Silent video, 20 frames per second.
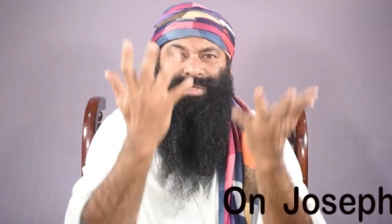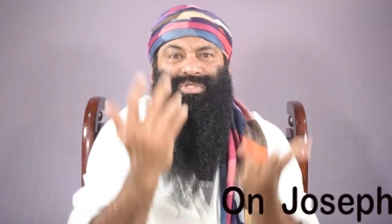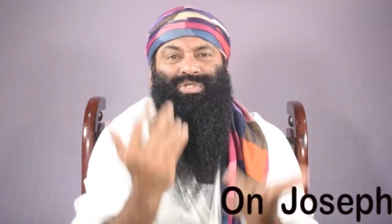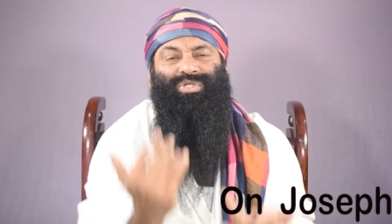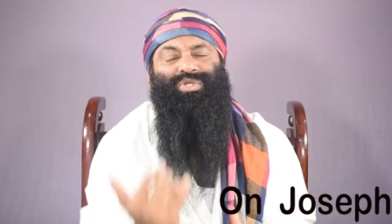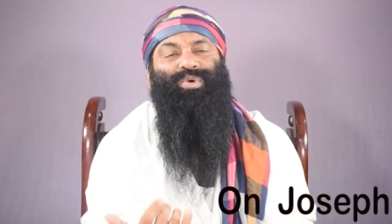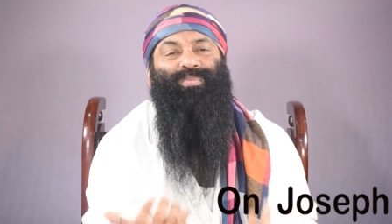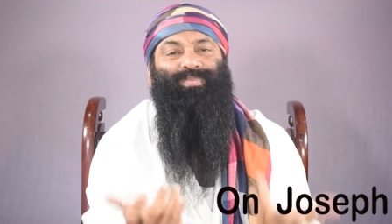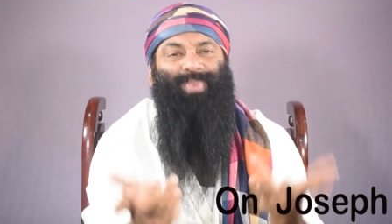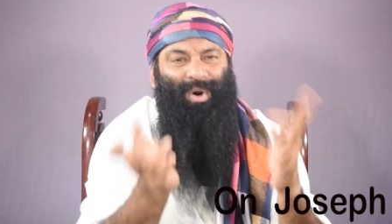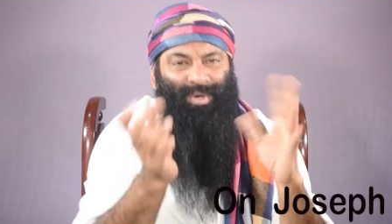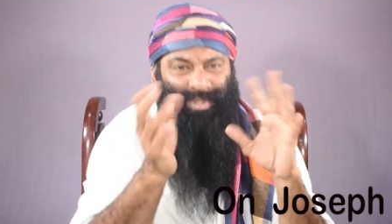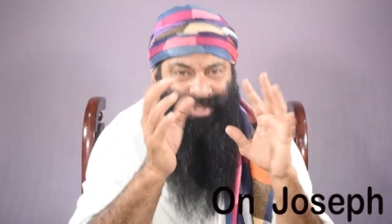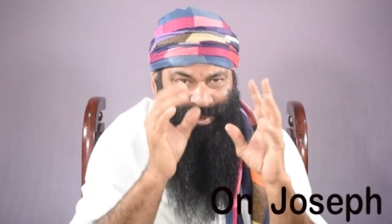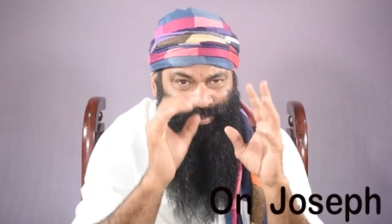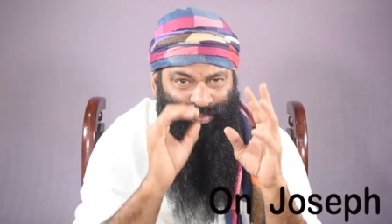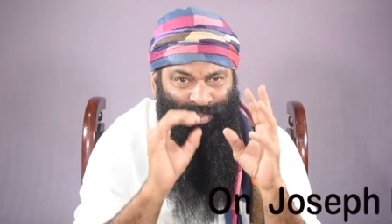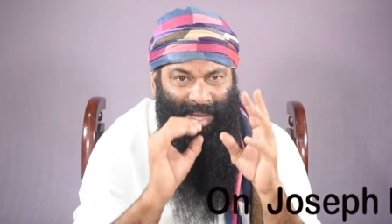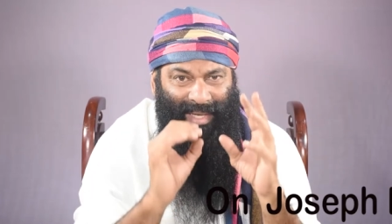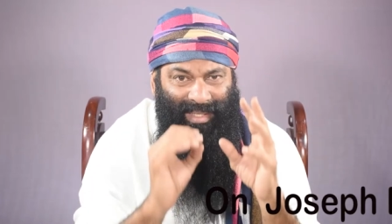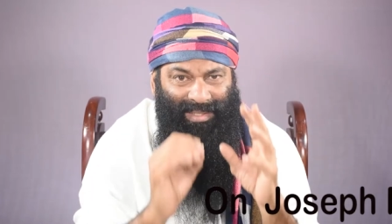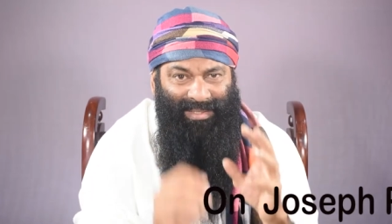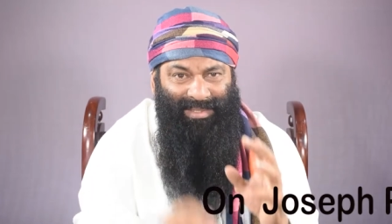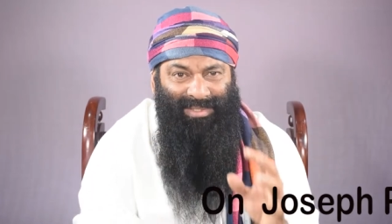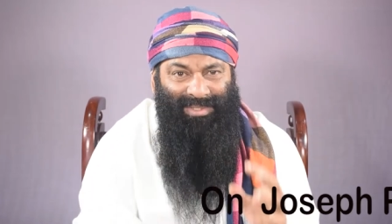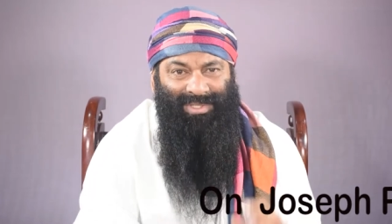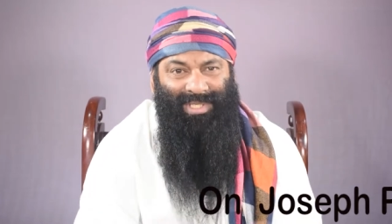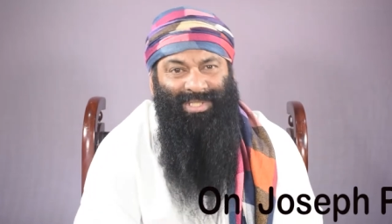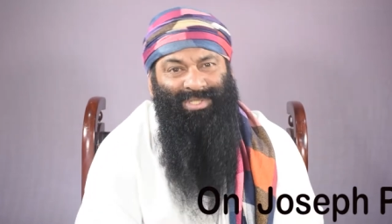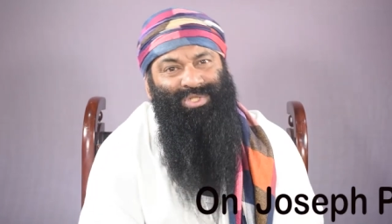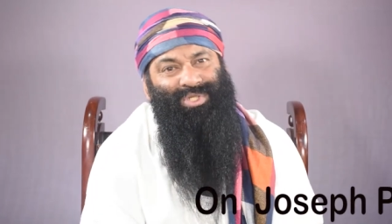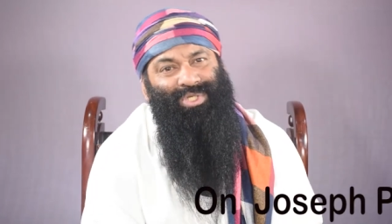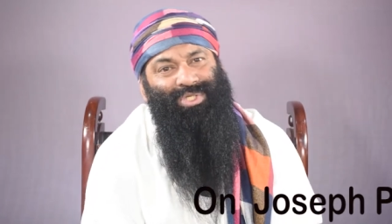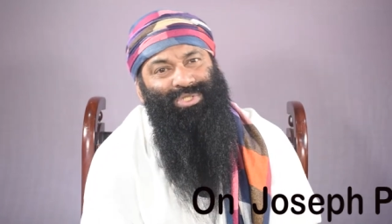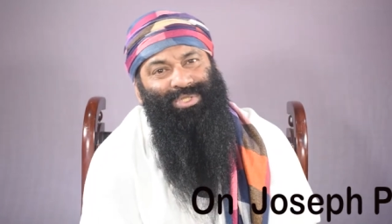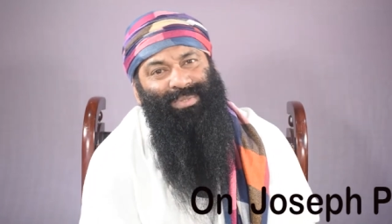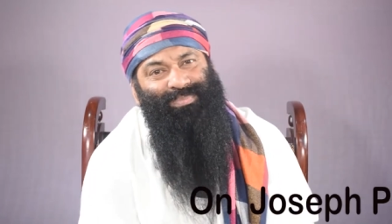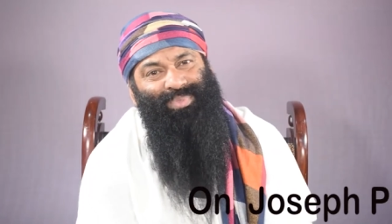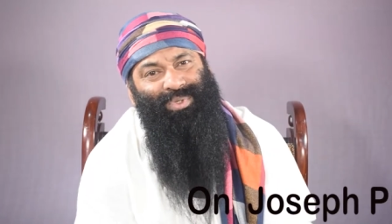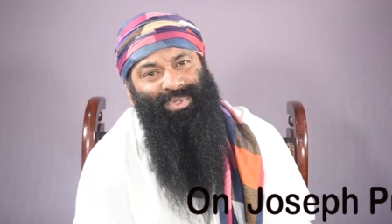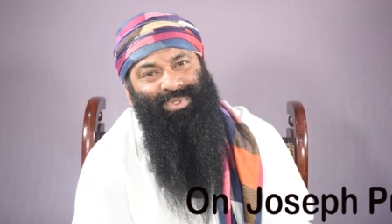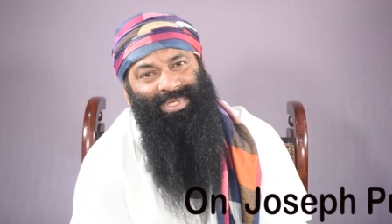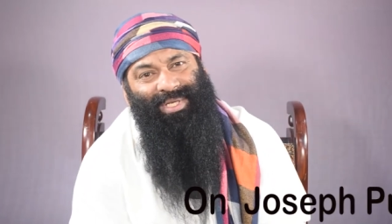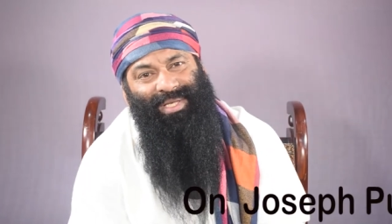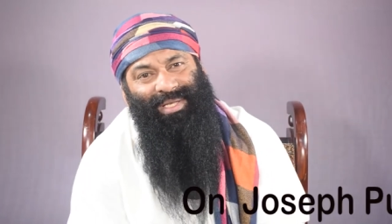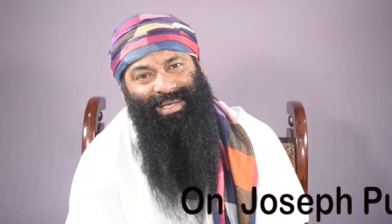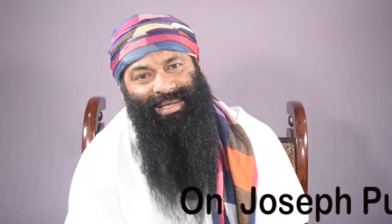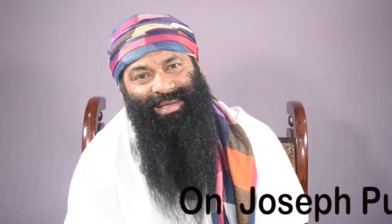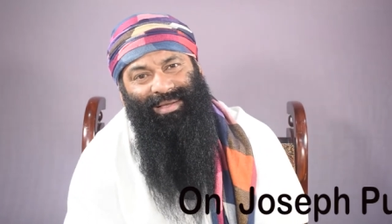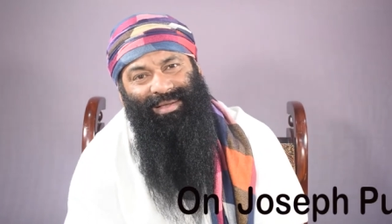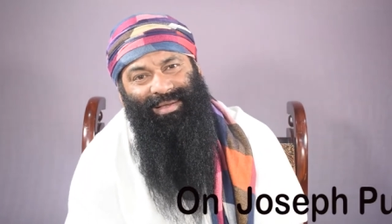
also you bounce back. Such is the beauty.